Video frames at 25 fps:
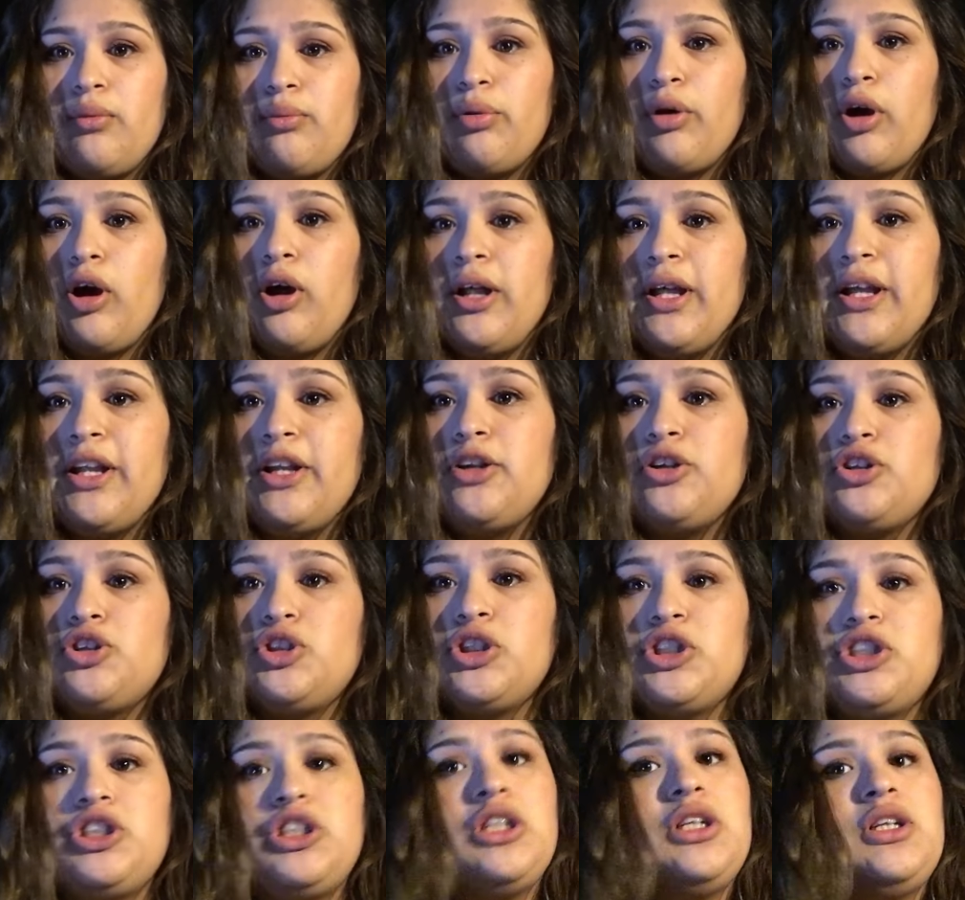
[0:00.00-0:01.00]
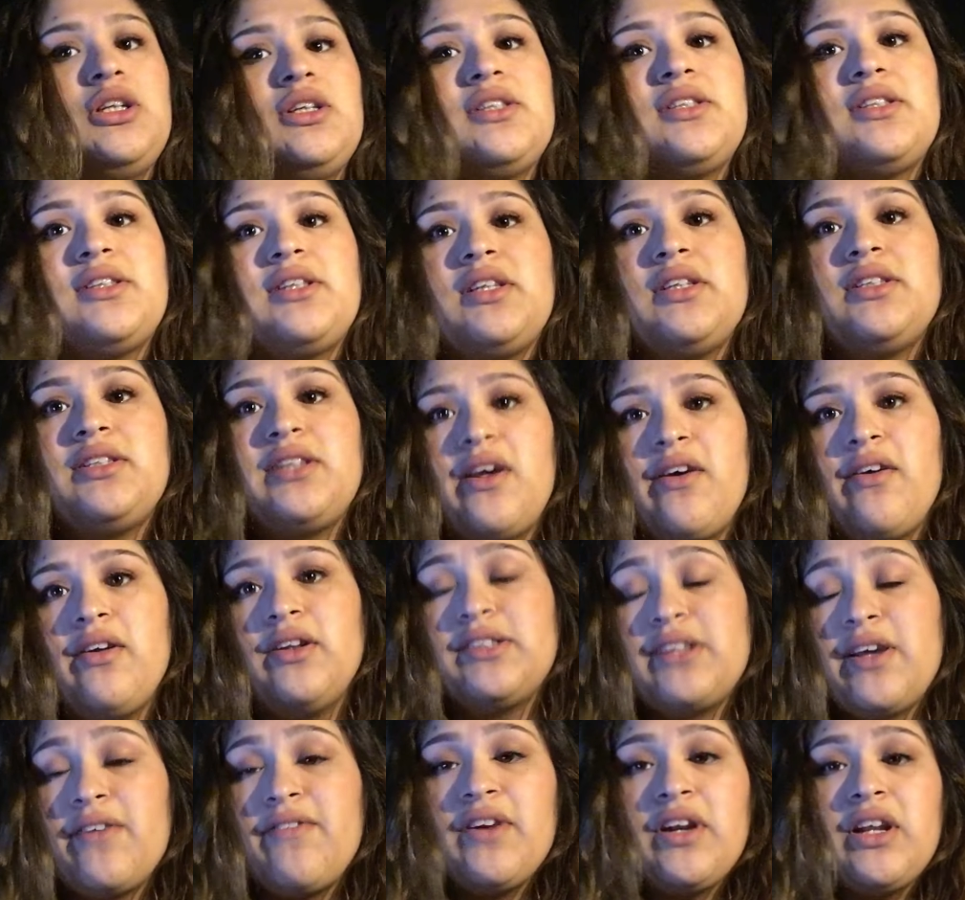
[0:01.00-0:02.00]
Probably nutrition is the
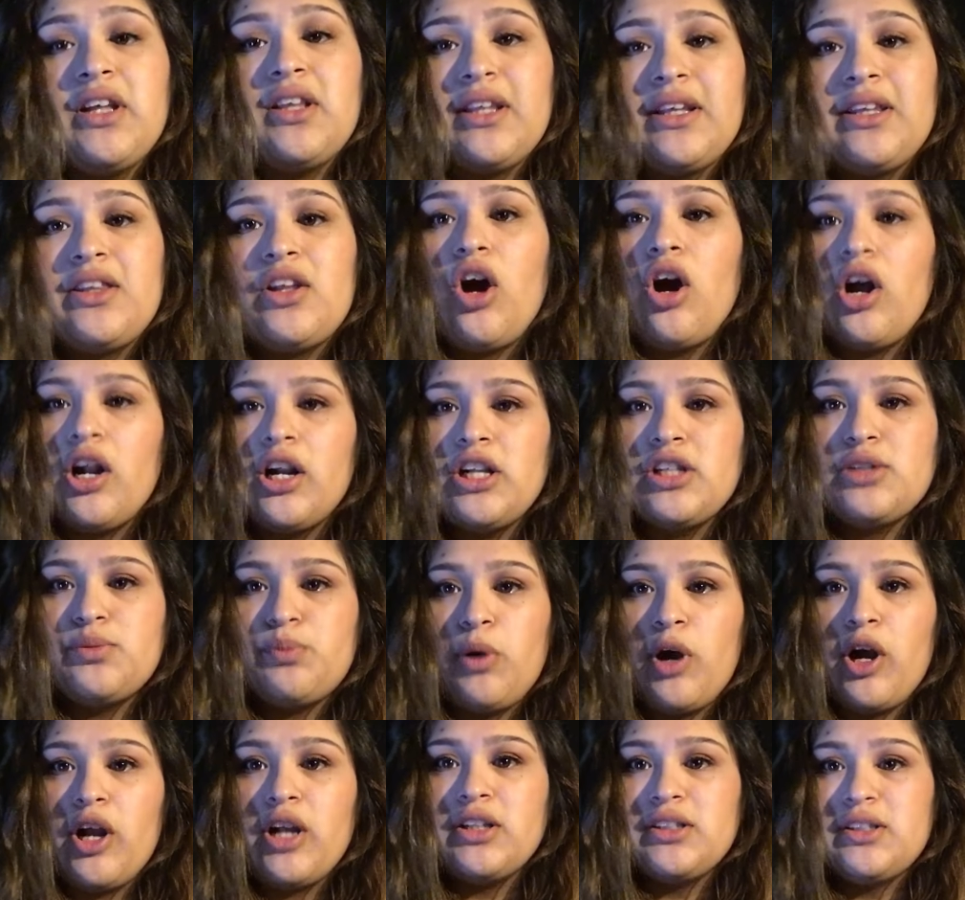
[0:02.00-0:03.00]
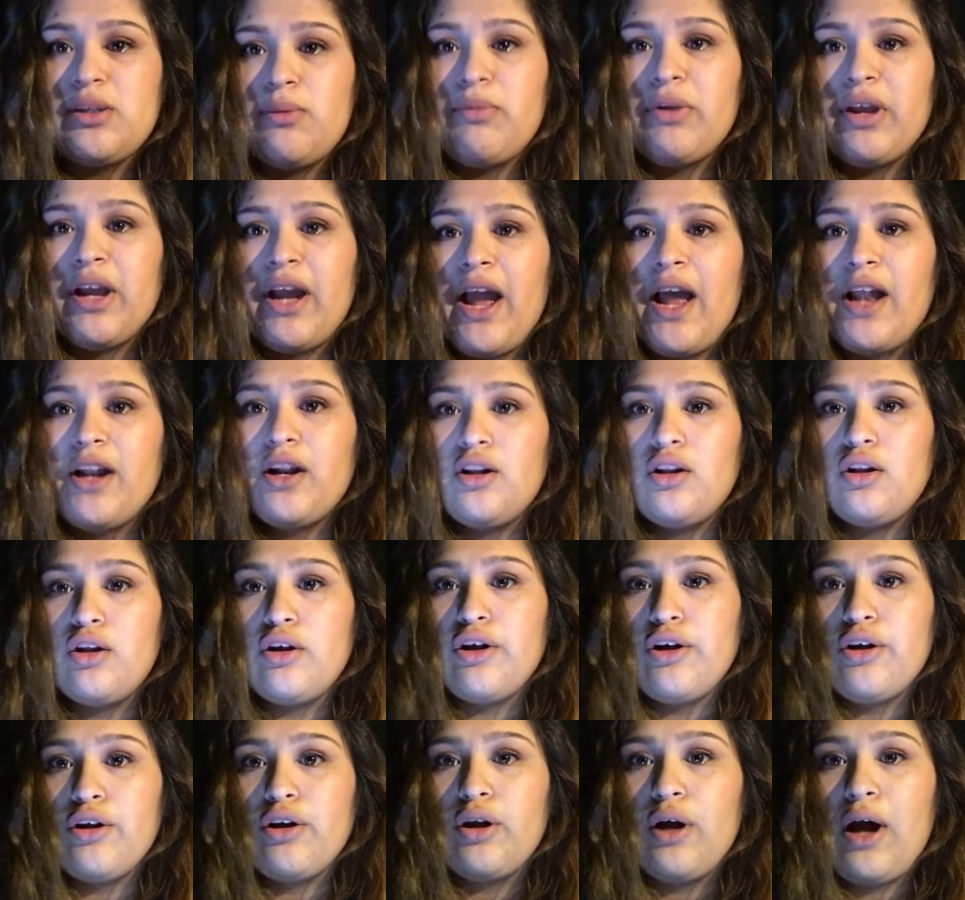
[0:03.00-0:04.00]
definitely the hardest part, something I had to
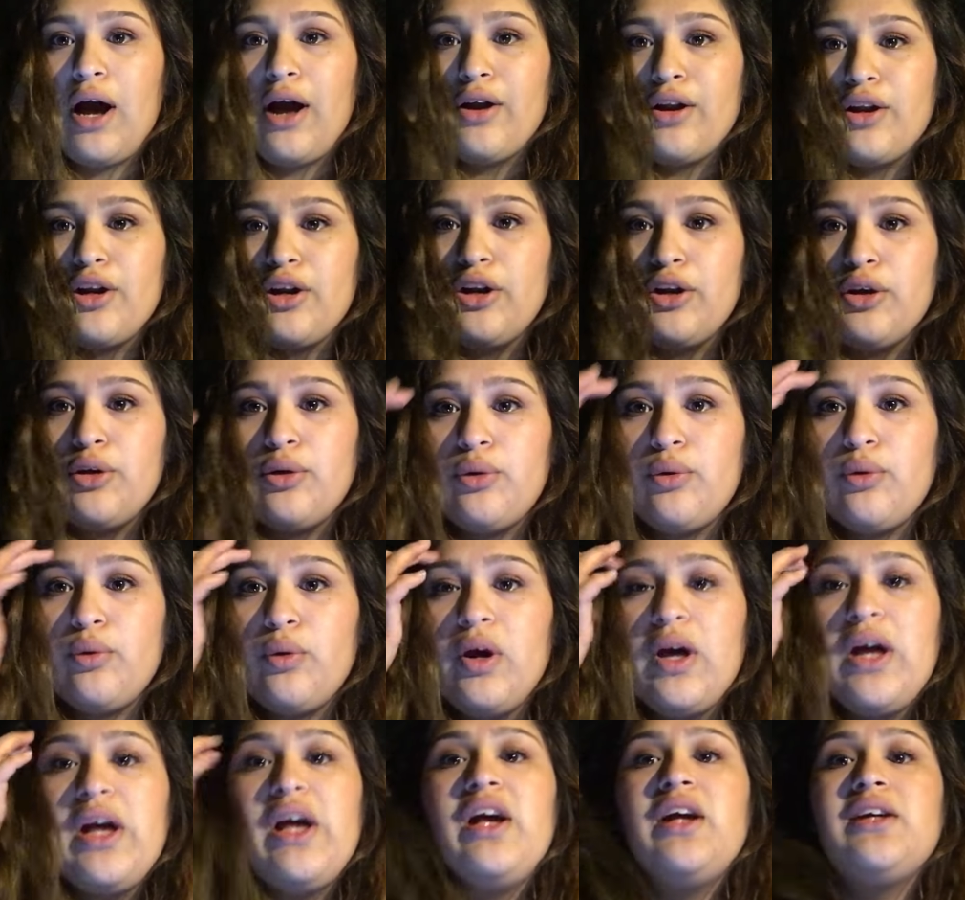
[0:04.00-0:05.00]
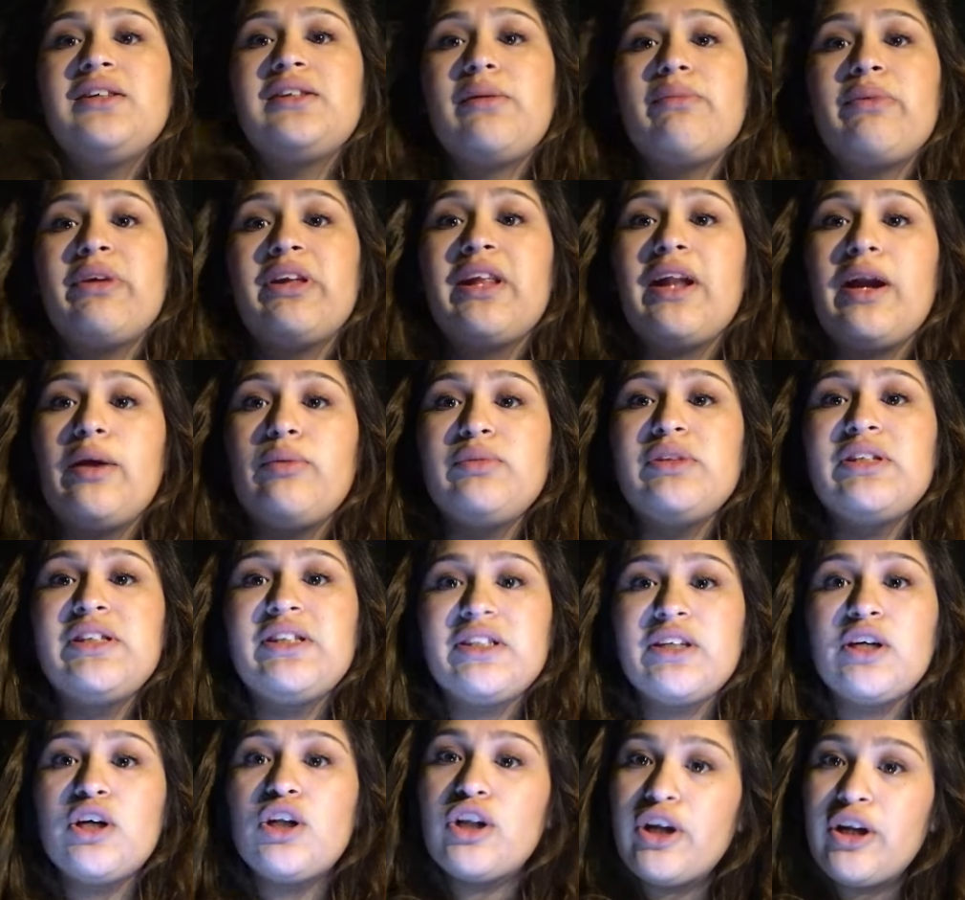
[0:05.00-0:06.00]
learn how to do, something that I'm
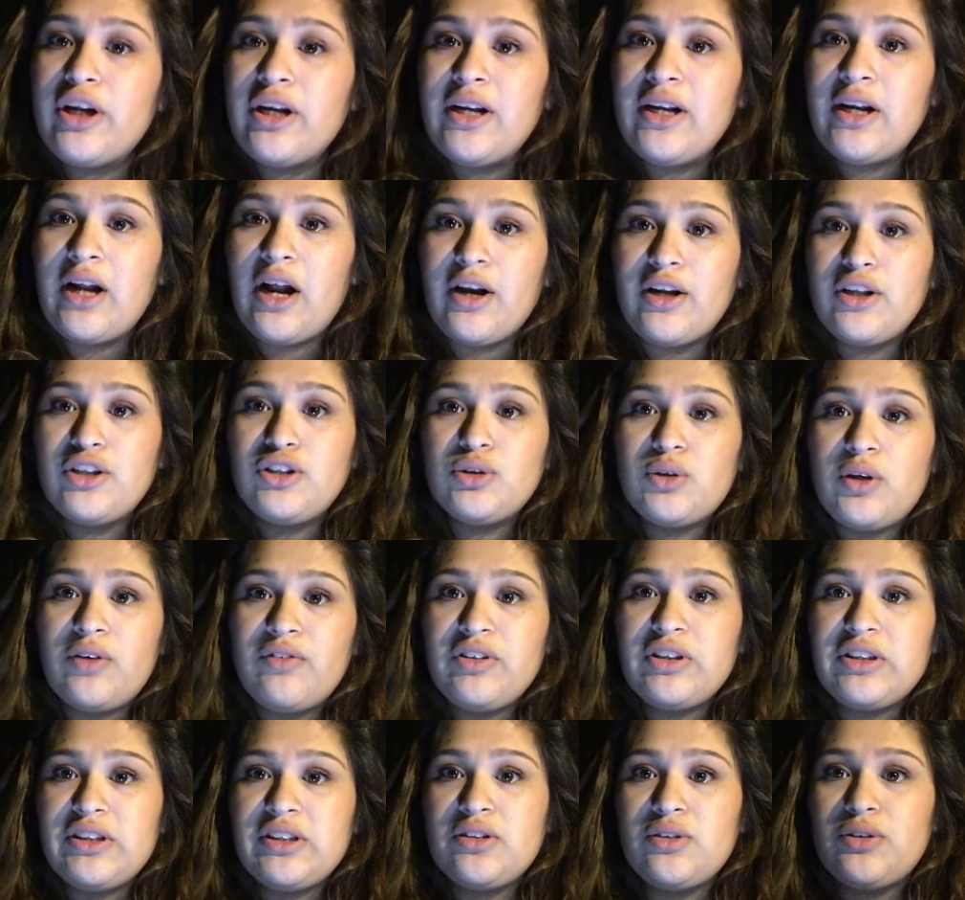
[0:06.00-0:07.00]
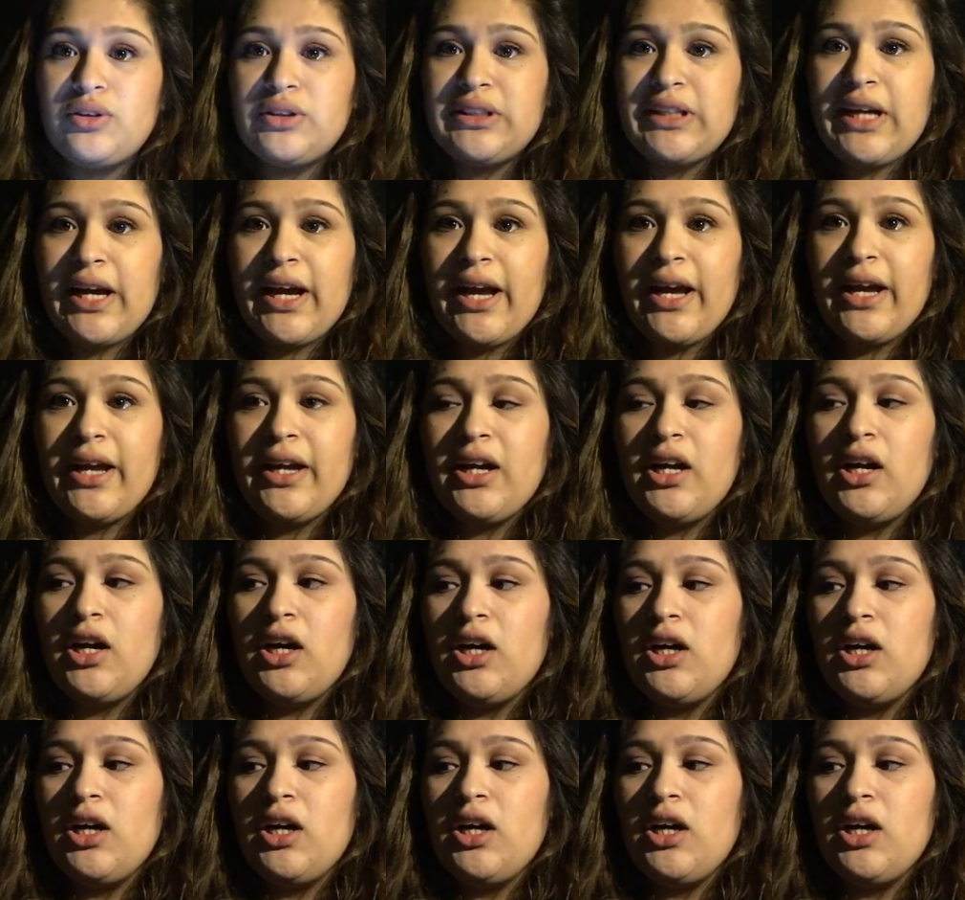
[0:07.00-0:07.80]
still learning how to do every single day.